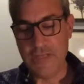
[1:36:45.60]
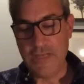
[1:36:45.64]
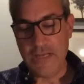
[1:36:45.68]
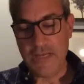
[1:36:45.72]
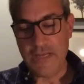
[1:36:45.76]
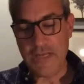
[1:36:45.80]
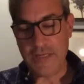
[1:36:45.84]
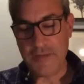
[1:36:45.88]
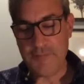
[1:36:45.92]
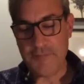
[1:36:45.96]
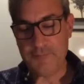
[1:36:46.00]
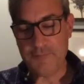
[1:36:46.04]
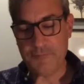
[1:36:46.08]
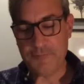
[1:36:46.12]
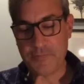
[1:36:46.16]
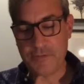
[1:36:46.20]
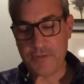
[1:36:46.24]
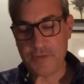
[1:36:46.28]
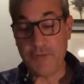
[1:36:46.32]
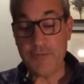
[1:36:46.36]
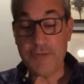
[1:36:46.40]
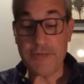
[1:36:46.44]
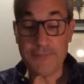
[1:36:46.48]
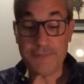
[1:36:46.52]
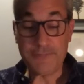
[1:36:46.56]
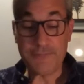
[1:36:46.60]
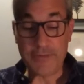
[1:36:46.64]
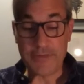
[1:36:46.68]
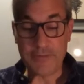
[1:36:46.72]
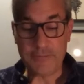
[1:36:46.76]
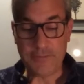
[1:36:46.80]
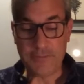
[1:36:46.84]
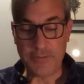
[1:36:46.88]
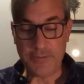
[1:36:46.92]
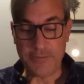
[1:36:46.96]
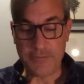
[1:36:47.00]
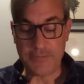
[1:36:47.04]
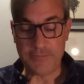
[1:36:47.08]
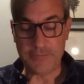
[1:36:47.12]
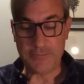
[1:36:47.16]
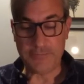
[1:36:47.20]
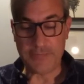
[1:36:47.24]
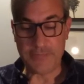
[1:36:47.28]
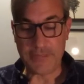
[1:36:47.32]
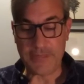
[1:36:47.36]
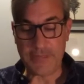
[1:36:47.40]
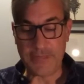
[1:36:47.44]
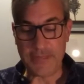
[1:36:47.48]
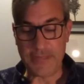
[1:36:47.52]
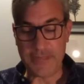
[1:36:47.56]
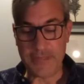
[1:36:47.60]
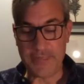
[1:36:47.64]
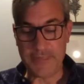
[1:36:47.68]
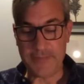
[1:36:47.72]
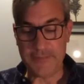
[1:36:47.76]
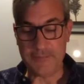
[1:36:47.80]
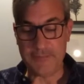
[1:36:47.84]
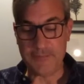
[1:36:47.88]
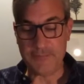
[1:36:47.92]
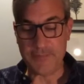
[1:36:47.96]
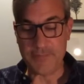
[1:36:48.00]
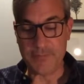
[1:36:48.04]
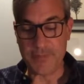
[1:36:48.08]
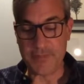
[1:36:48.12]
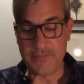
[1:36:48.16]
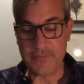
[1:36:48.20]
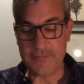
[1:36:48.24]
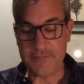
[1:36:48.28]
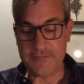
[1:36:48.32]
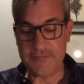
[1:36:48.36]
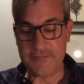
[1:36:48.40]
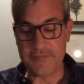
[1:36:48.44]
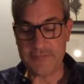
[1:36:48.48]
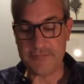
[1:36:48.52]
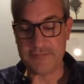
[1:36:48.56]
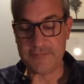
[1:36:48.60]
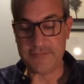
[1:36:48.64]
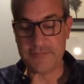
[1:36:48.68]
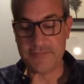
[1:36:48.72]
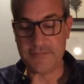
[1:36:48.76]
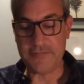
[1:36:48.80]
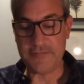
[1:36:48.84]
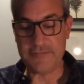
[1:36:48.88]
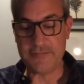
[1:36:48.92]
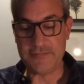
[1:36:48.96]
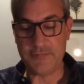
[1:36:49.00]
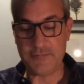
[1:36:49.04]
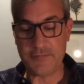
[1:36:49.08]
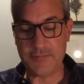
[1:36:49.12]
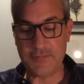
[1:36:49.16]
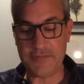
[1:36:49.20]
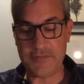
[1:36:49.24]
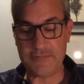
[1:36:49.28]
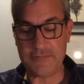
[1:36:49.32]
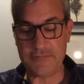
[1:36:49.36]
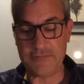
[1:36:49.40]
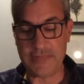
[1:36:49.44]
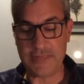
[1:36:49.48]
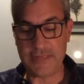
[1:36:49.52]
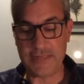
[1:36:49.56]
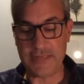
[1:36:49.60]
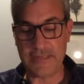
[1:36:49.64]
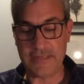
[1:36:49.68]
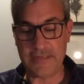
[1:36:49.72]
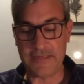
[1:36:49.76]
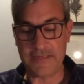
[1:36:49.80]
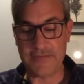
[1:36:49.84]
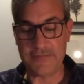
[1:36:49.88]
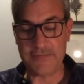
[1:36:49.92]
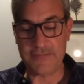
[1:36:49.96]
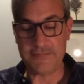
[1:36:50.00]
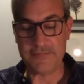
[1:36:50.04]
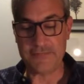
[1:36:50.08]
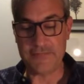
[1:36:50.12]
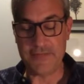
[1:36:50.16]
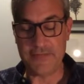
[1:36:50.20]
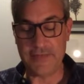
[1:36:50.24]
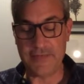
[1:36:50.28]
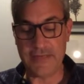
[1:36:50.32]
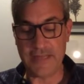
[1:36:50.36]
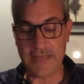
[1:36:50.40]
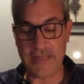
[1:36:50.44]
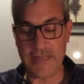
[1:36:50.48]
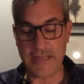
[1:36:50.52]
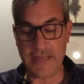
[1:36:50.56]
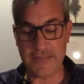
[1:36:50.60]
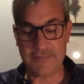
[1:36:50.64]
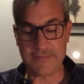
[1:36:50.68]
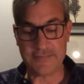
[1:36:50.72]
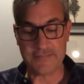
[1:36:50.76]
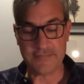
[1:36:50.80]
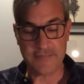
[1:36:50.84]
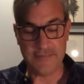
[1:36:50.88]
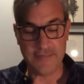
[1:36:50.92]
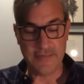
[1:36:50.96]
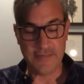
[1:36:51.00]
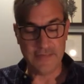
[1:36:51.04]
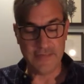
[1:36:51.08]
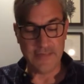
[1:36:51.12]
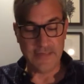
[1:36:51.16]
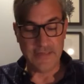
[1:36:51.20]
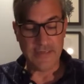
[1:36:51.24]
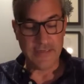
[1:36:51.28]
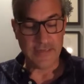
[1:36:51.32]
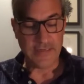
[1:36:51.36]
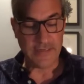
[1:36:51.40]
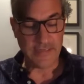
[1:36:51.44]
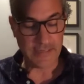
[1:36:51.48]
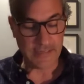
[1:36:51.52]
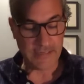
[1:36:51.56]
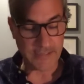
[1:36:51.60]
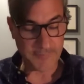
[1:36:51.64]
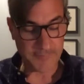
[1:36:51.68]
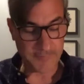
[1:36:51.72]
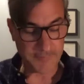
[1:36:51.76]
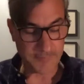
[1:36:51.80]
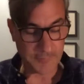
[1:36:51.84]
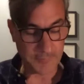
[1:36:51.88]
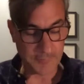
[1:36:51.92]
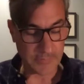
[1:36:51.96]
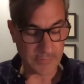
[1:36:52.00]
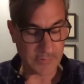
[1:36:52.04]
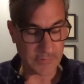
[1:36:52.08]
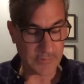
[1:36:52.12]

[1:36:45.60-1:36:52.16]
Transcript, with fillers: Um, I'll read a final poem, um, and this is this is the piece that is not um,